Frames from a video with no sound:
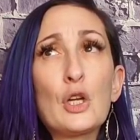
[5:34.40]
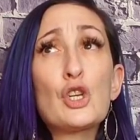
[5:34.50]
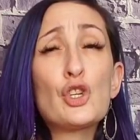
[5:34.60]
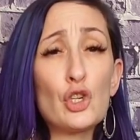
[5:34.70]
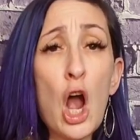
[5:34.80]

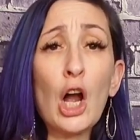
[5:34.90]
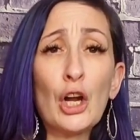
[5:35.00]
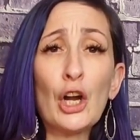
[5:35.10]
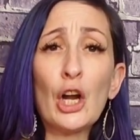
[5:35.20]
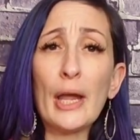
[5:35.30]

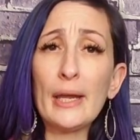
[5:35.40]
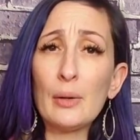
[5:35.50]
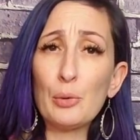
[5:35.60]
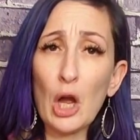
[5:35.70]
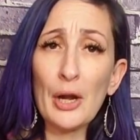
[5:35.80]
stronger
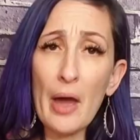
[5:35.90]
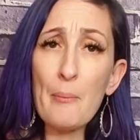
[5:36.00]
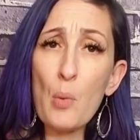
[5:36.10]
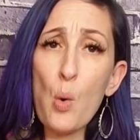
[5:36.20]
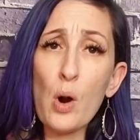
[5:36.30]
and brought
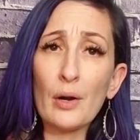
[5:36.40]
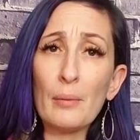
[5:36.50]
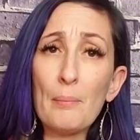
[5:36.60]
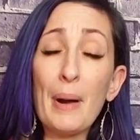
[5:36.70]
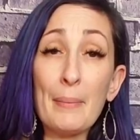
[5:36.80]
on
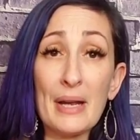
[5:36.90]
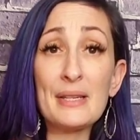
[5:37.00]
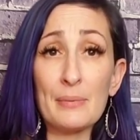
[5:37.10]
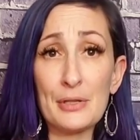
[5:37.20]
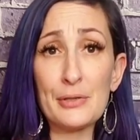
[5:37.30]
more by my
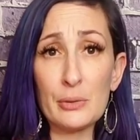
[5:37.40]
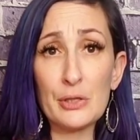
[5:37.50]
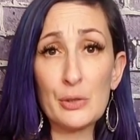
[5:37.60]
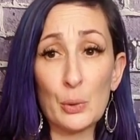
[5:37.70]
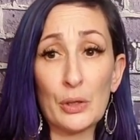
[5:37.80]
substance use
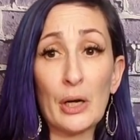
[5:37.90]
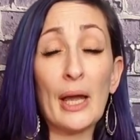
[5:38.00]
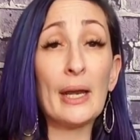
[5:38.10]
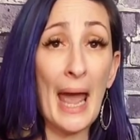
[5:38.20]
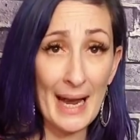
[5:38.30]
disorder
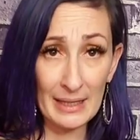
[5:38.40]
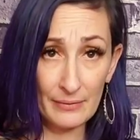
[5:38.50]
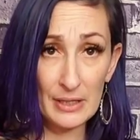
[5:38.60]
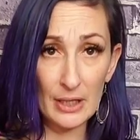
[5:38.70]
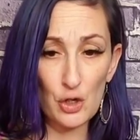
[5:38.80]
and
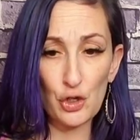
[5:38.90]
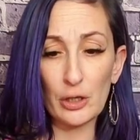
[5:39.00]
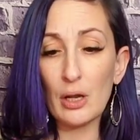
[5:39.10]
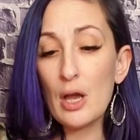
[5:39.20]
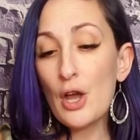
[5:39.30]
active
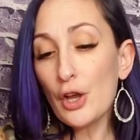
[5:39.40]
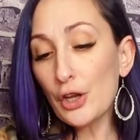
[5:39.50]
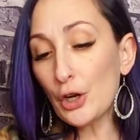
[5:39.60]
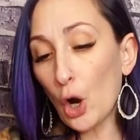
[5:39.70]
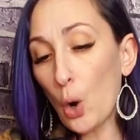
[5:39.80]
addiction,
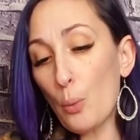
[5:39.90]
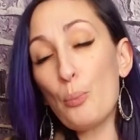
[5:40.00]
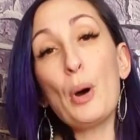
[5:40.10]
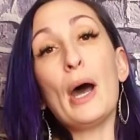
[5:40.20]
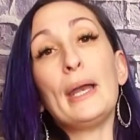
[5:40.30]
you know,
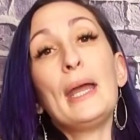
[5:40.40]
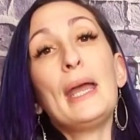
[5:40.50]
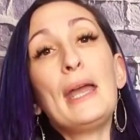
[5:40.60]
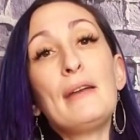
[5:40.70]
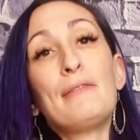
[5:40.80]
but
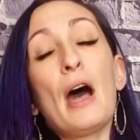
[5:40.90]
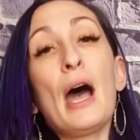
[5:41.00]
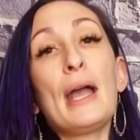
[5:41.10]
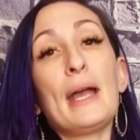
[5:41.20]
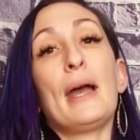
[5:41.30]
if
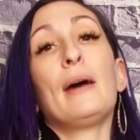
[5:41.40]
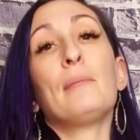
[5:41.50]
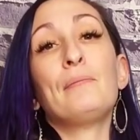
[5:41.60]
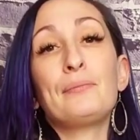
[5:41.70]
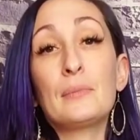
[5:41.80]
I
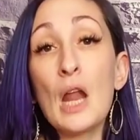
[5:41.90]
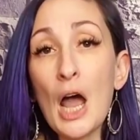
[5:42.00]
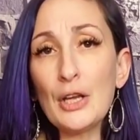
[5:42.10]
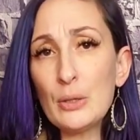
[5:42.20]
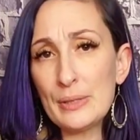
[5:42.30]
am
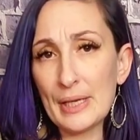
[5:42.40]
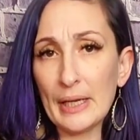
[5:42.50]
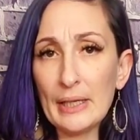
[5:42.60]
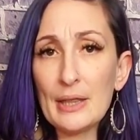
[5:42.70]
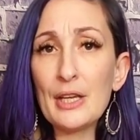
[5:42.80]
not
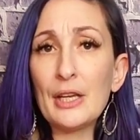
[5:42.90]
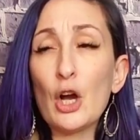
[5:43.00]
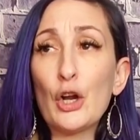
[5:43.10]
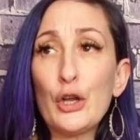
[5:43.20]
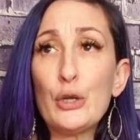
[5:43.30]
using, they
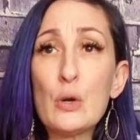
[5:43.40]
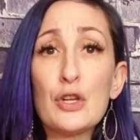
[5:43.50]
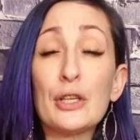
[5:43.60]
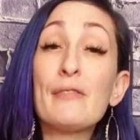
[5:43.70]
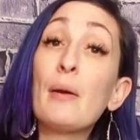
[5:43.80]
are
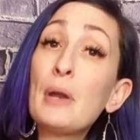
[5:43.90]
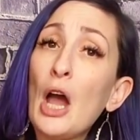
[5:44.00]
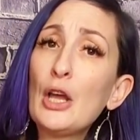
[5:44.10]
usually, I